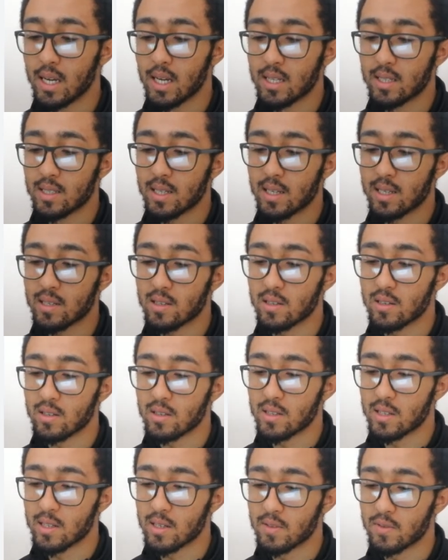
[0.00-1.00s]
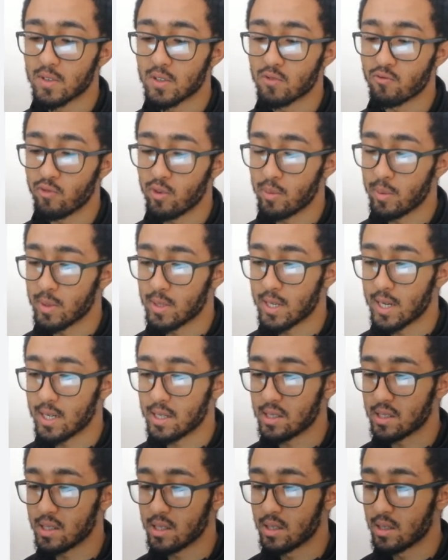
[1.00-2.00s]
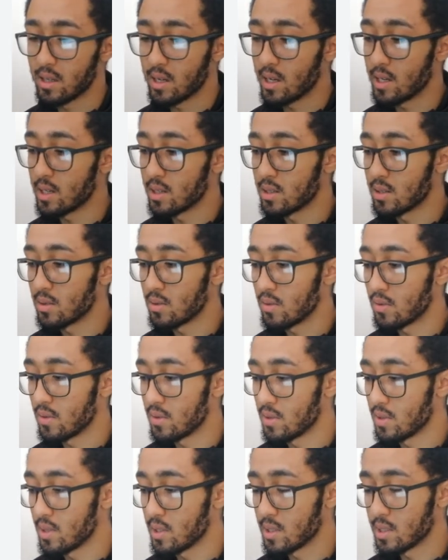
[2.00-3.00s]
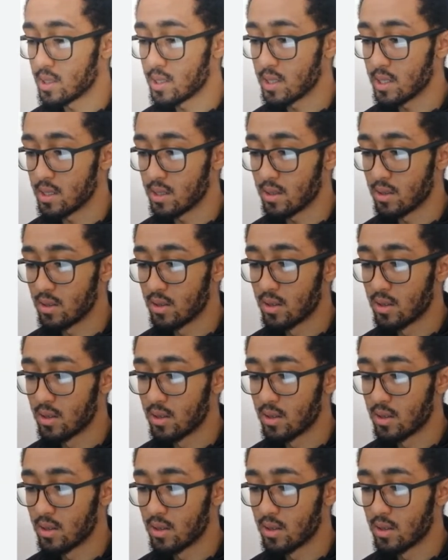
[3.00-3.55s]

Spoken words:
Tesla delivers robotaxi, and you can see